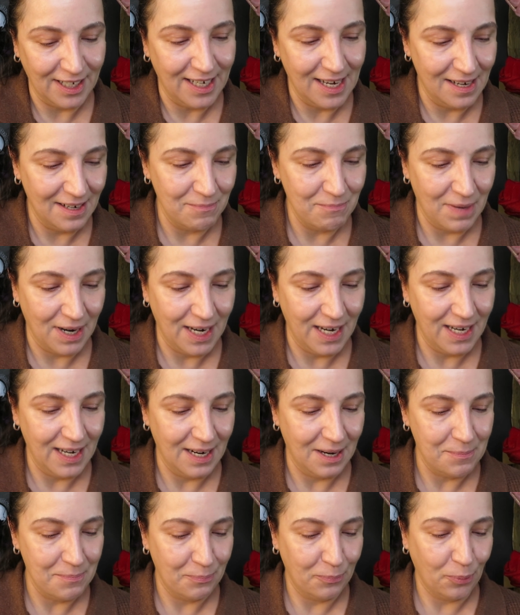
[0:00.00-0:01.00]
get
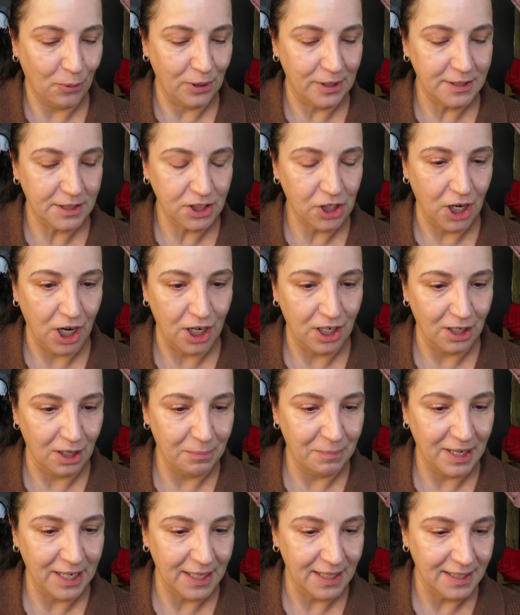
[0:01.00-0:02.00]
my points card
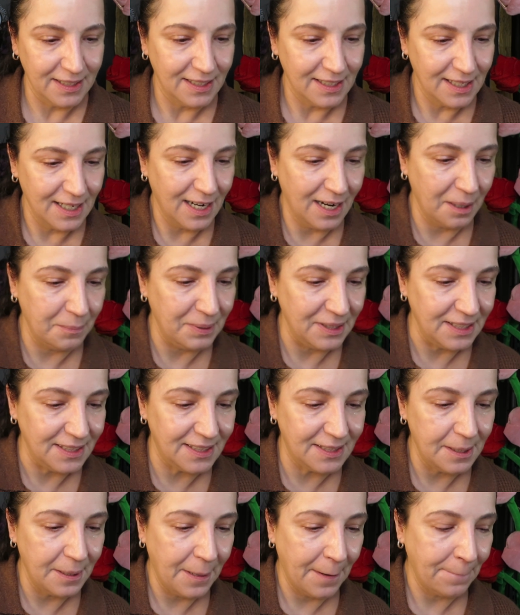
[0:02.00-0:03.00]
on my
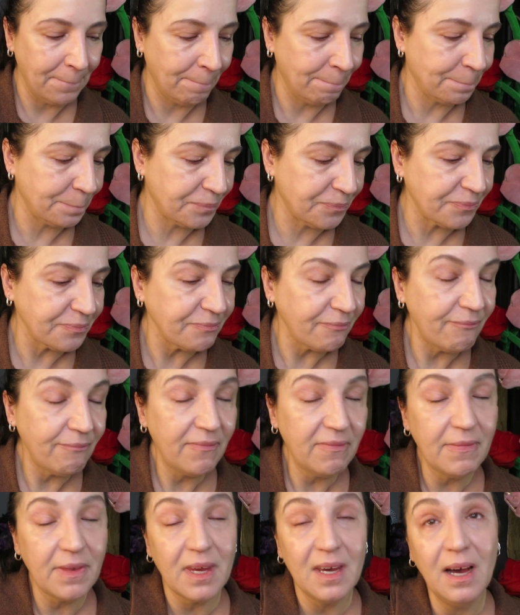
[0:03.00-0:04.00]
hubby's
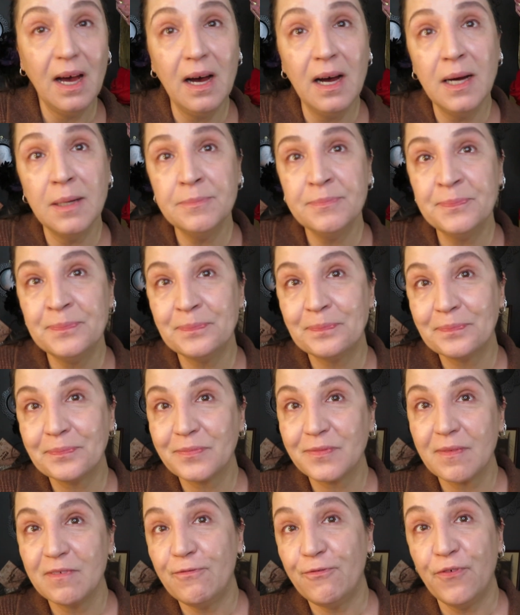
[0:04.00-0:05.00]

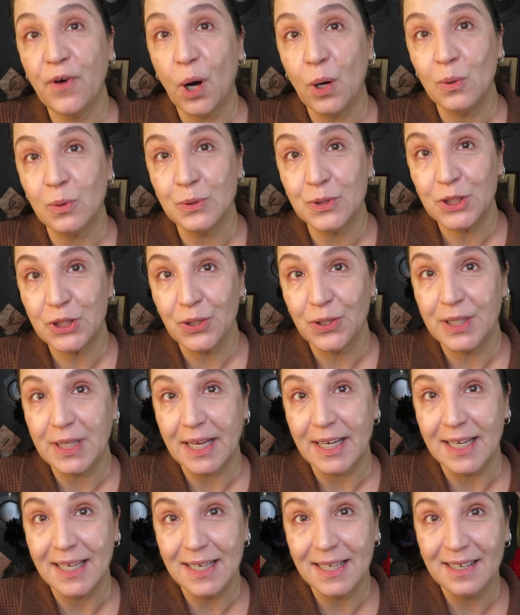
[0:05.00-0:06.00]
phone so
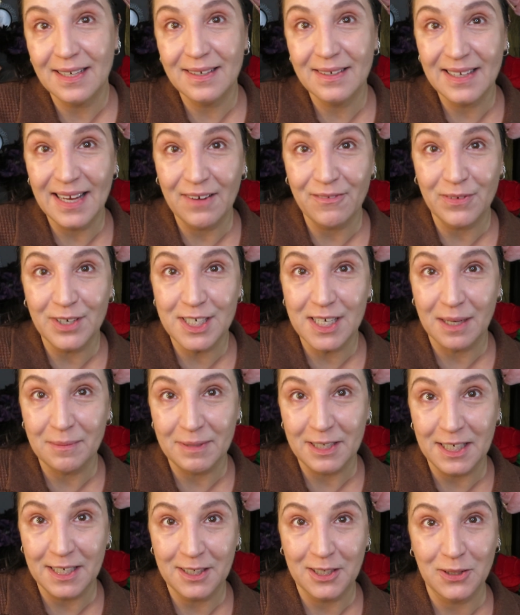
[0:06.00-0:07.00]
that every time
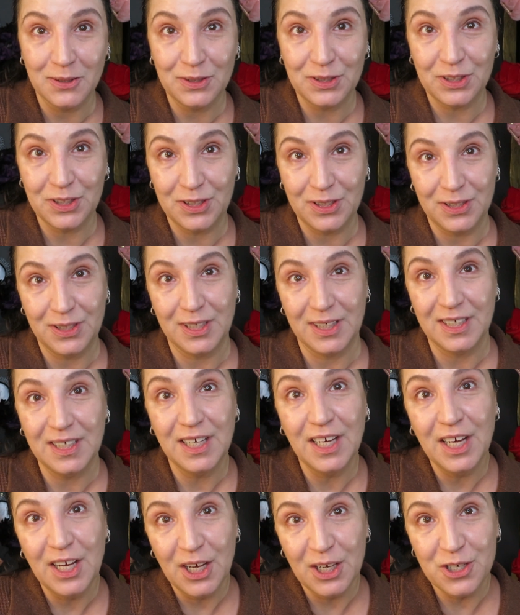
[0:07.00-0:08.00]
he goes to the
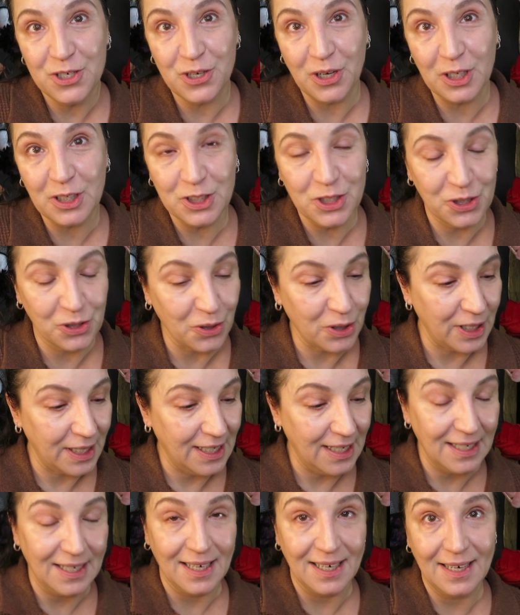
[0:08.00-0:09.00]
drugstore
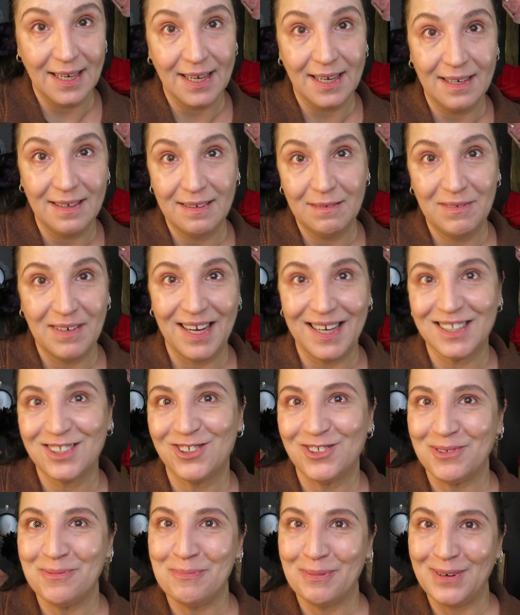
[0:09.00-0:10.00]
he can get
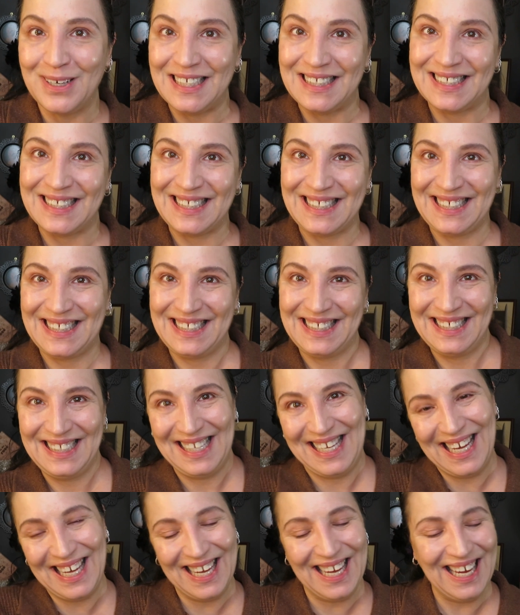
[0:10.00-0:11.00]
extra points.
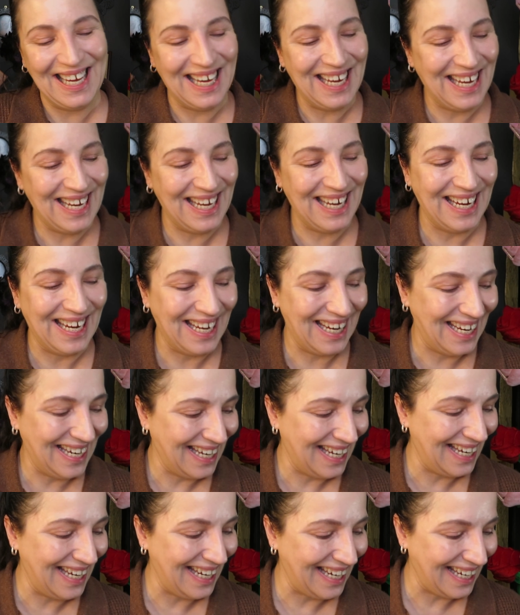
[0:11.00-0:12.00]

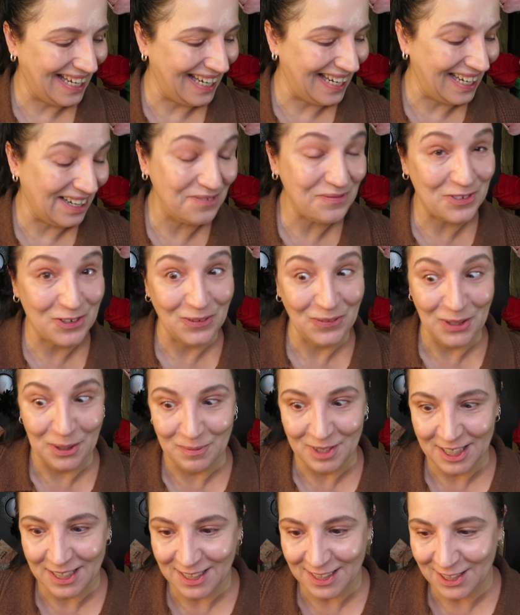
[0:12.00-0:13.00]
I've told
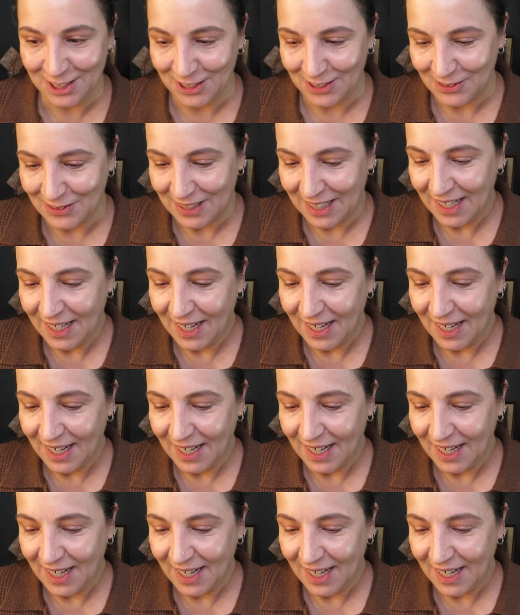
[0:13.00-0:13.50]
him this too.